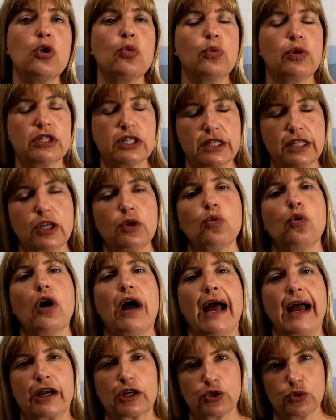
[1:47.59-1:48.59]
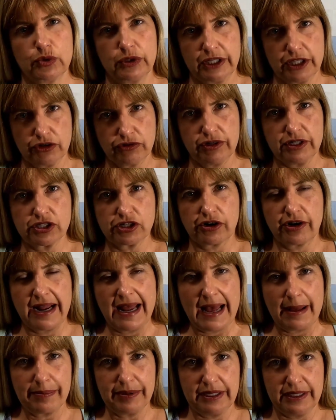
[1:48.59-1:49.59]
which then will actually increase our
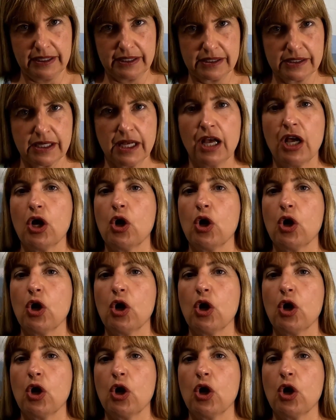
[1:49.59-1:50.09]
happiness.